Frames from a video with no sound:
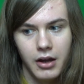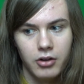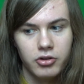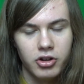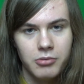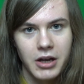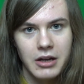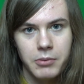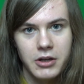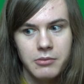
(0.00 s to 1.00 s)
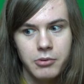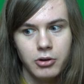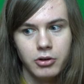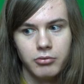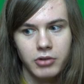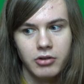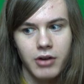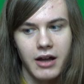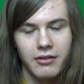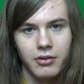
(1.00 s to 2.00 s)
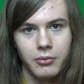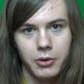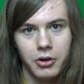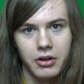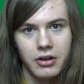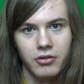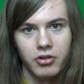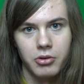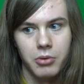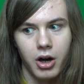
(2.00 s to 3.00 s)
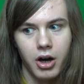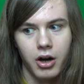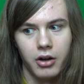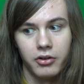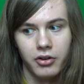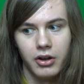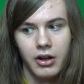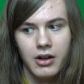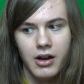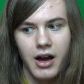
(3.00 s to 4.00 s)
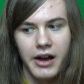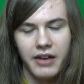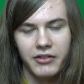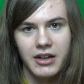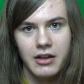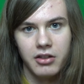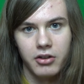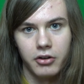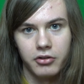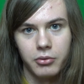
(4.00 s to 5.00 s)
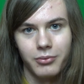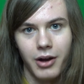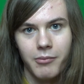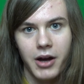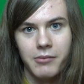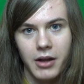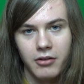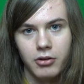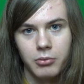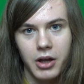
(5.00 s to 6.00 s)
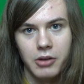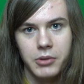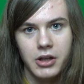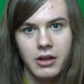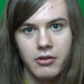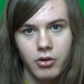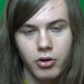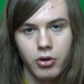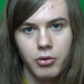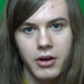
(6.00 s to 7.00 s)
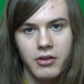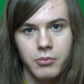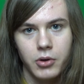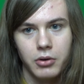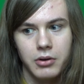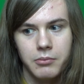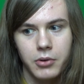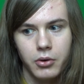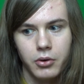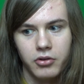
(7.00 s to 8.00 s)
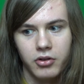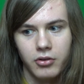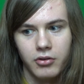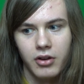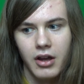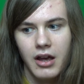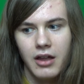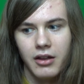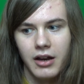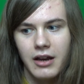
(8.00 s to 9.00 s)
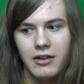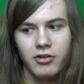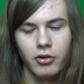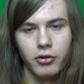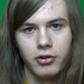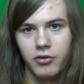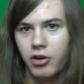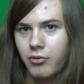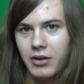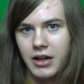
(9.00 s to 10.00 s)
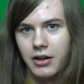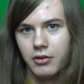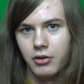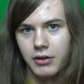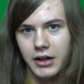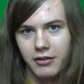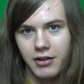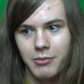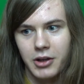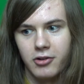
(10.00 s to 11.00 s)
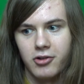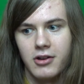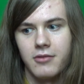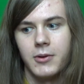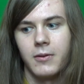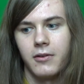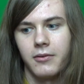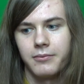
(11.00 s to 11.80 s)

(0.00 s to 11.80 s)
Too many people regret working too hard. I have an ethos where my mental well-being is always more important than any sort of career or academic achievement.